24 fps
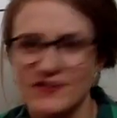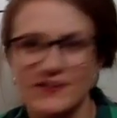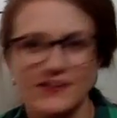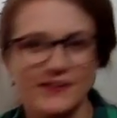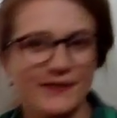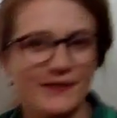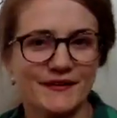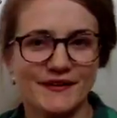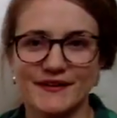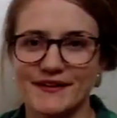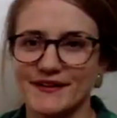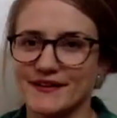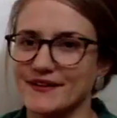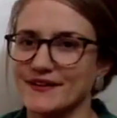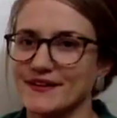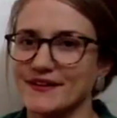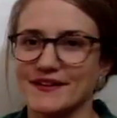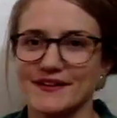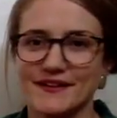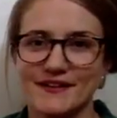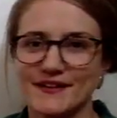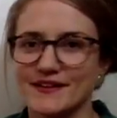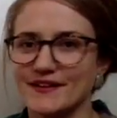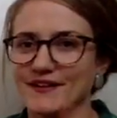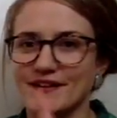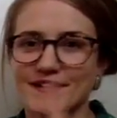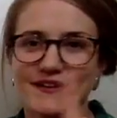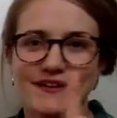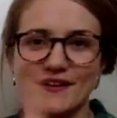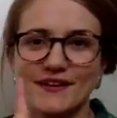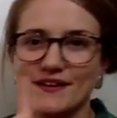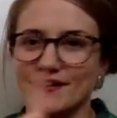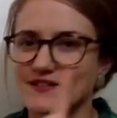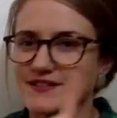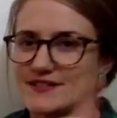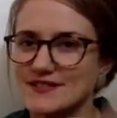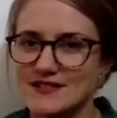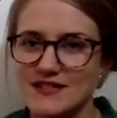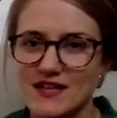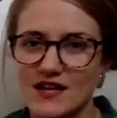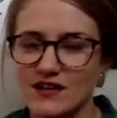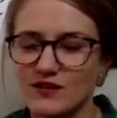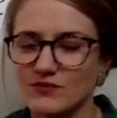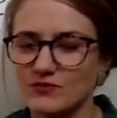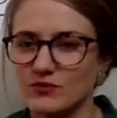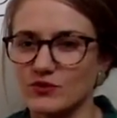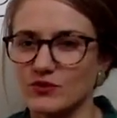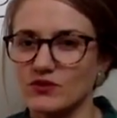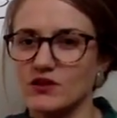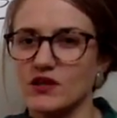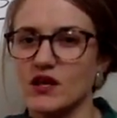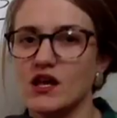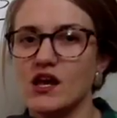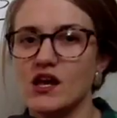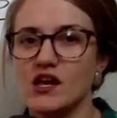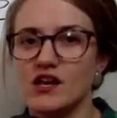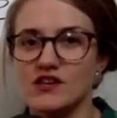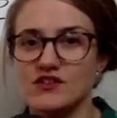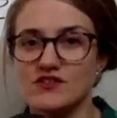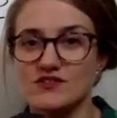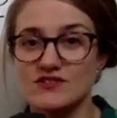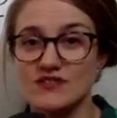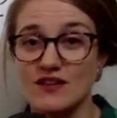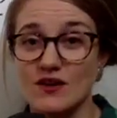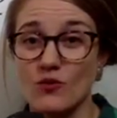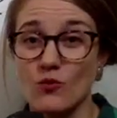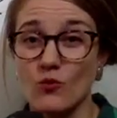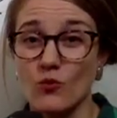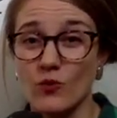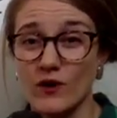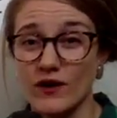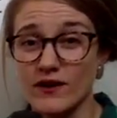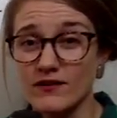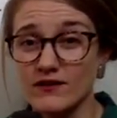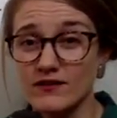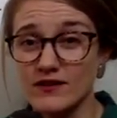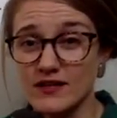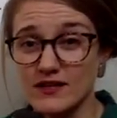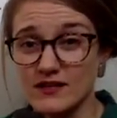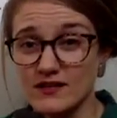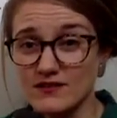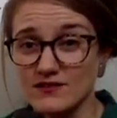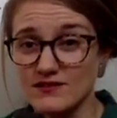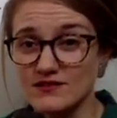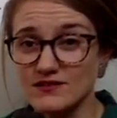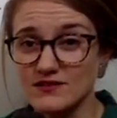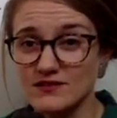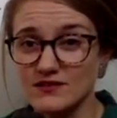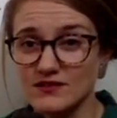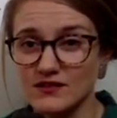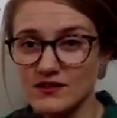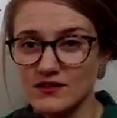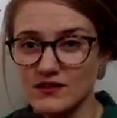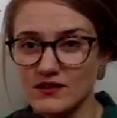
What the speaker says: No. This is not helpful. You say, where is